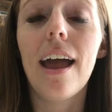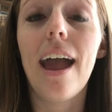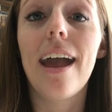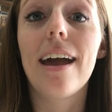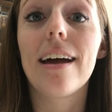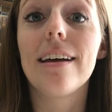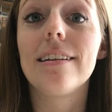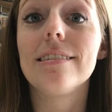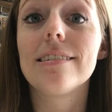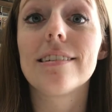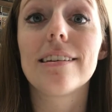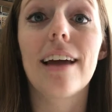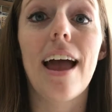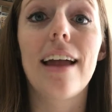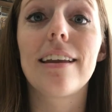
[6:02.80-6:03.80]

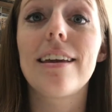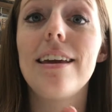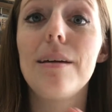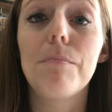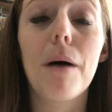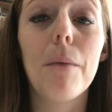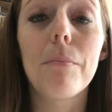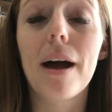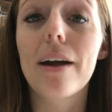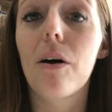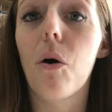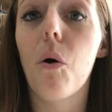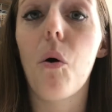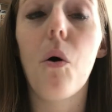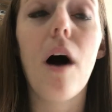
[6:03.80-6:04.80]
and keep up my
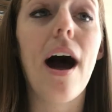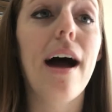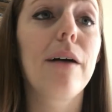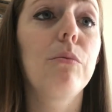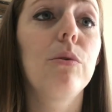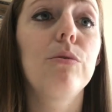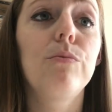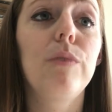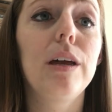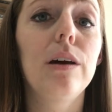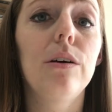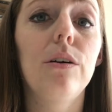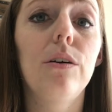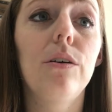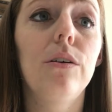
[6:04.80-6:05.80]
goal, I will
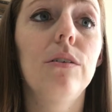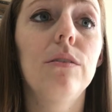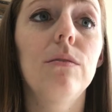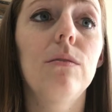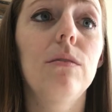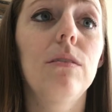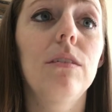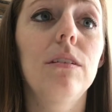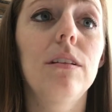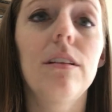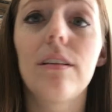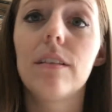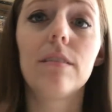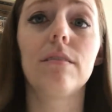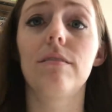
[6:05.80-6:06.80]
feel
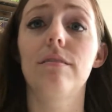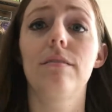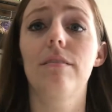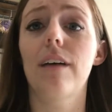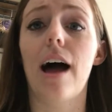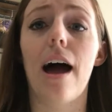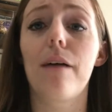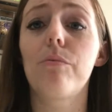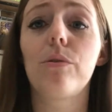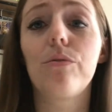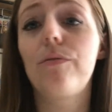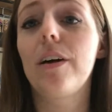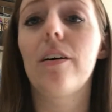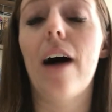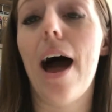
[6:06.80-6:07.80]

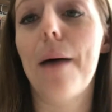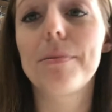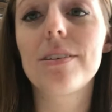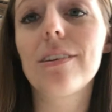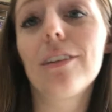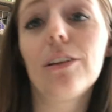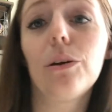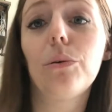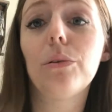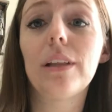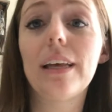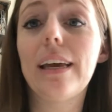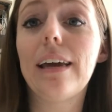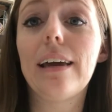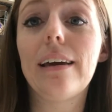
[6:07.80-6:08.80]

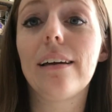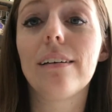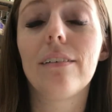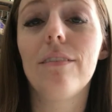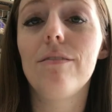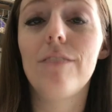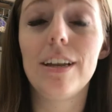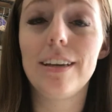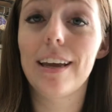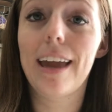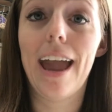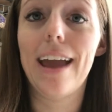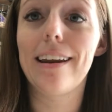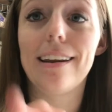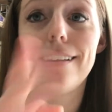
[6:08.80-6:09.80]
absolutely
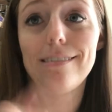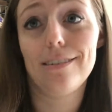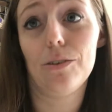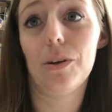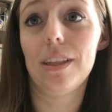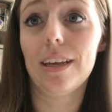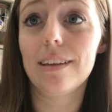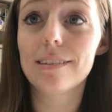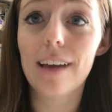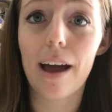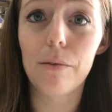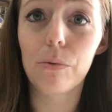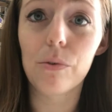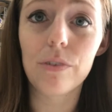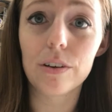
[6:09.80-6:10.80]
vindicated in doing this.
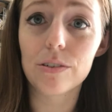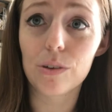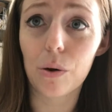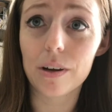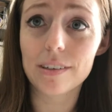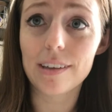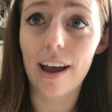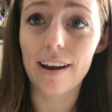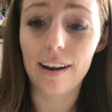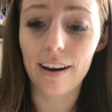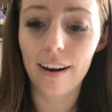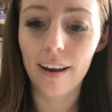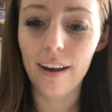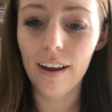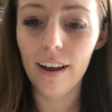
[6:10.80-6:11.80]
I will feel so
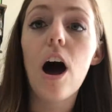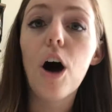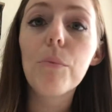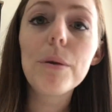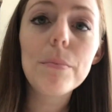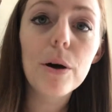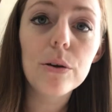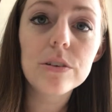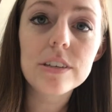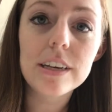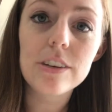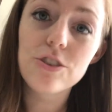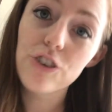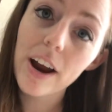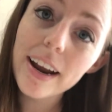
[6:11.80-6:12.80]
excited. I'll be
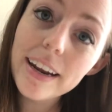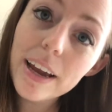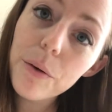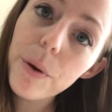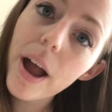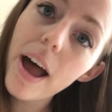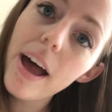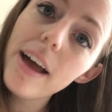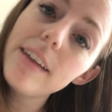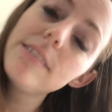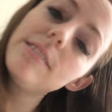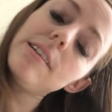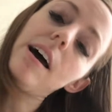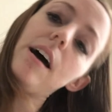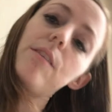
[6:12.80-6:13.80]
posting training
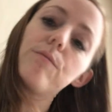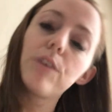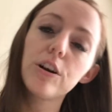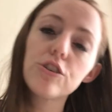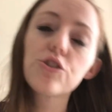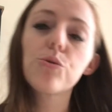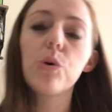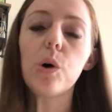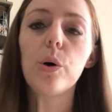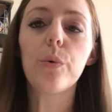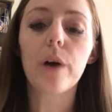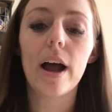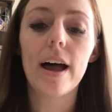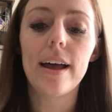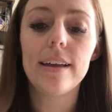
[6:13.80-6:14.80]
runs, virtual
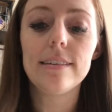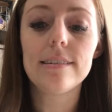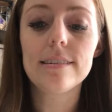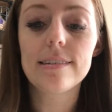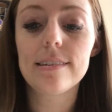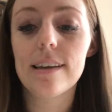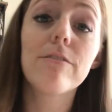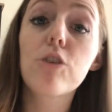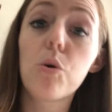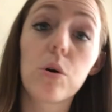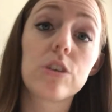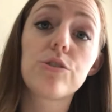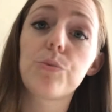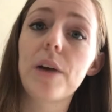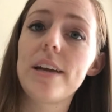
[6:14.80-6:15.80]
runs, and of
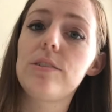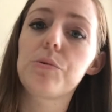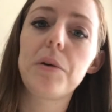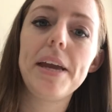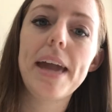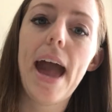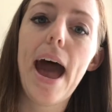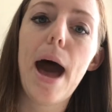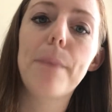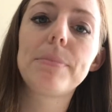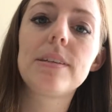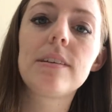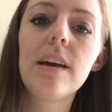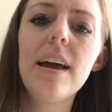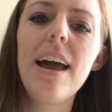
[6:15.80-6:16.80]
course race
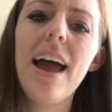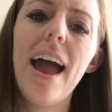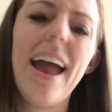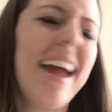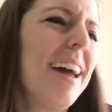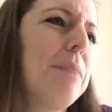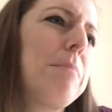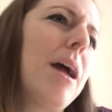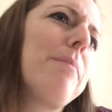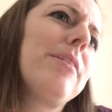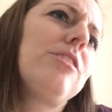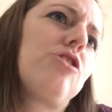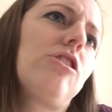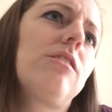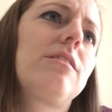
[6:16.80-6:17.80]
recaps, and
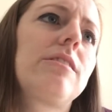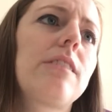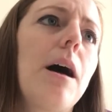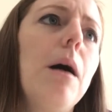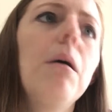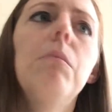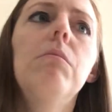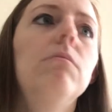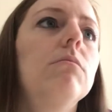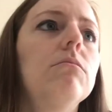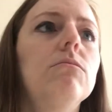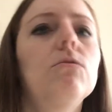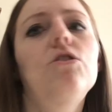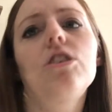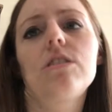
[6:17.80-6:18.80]
maybe just
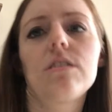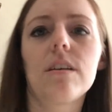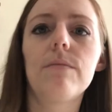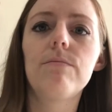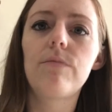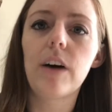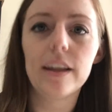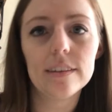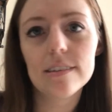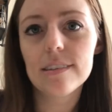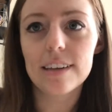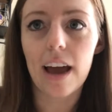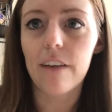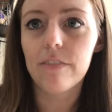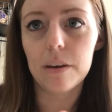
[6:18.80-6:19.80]
some fun
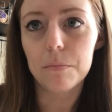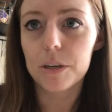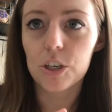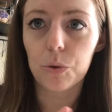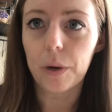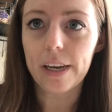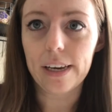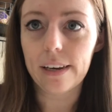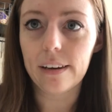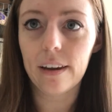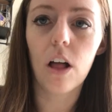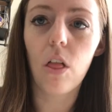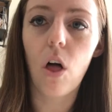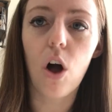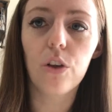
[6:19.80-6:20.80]
stuff in between
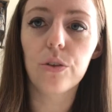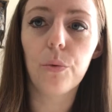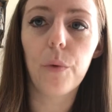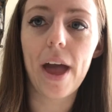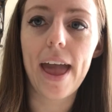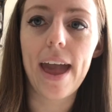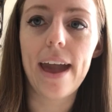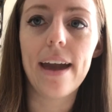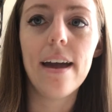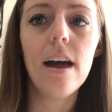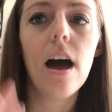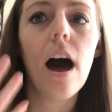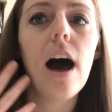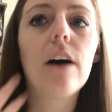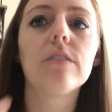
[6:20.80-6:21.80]
along the way.
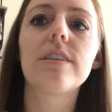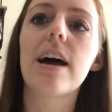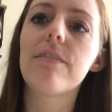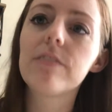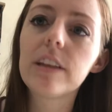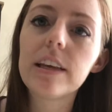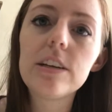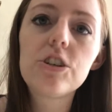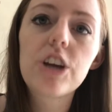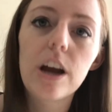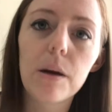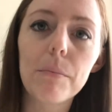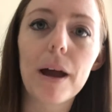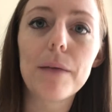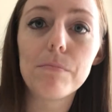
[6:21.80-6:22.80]
I'll definitely
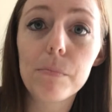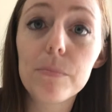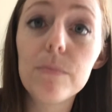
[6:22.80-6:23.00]
share my